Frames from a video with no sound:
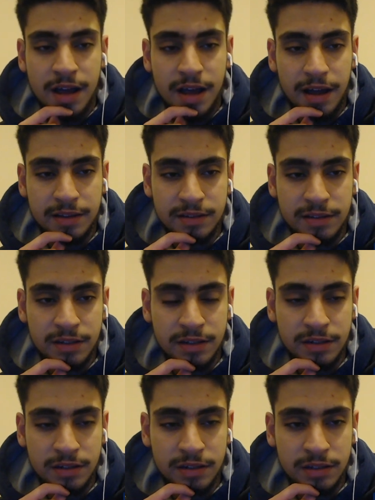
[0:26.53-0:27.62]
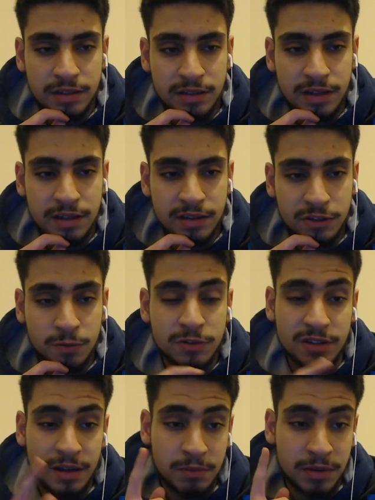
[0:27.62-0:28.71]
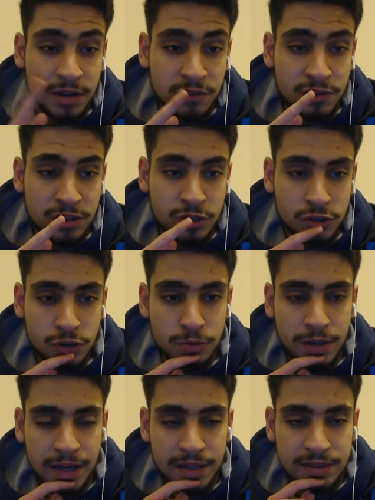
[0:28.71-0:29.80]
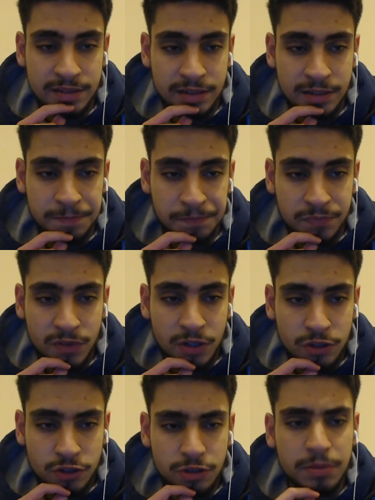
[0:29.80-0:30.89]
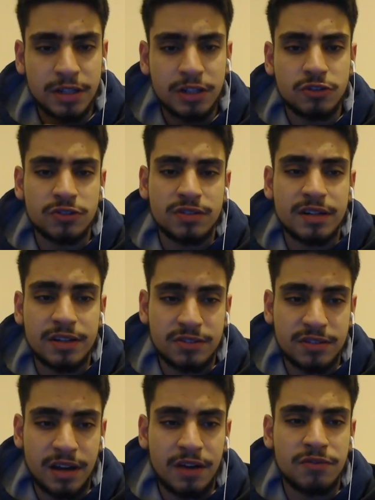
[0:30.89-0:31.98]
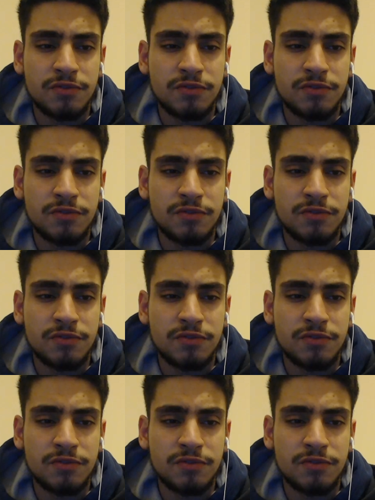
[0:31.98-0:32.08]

And yeah, this one's by VinnyTube, and should be an interesting list. I've